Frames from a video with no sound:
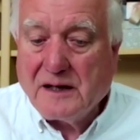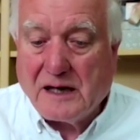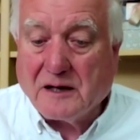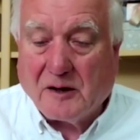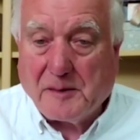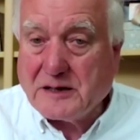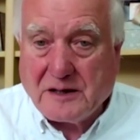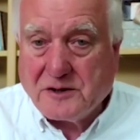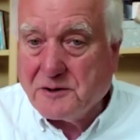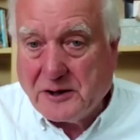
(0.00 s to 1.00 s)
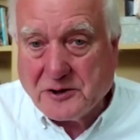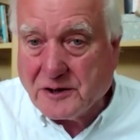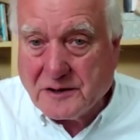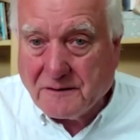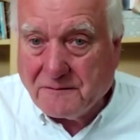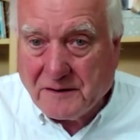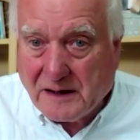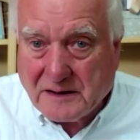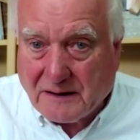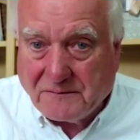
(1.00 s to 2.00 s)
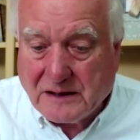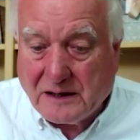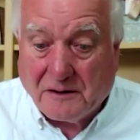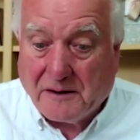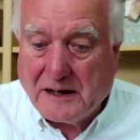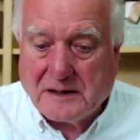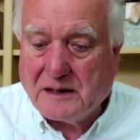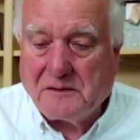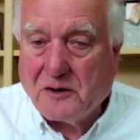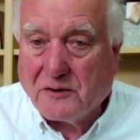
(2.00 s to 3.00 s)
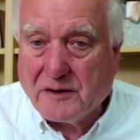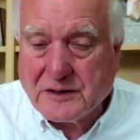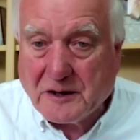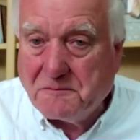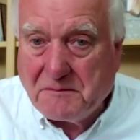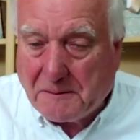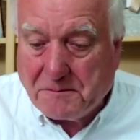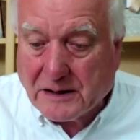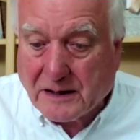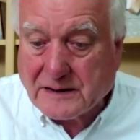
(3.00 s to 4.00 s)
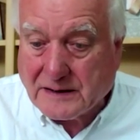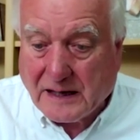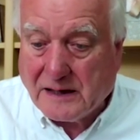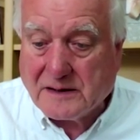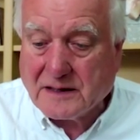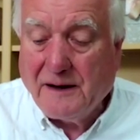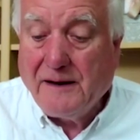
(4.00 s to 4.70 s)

economic situations of the 17 or 18 Eurozone member states.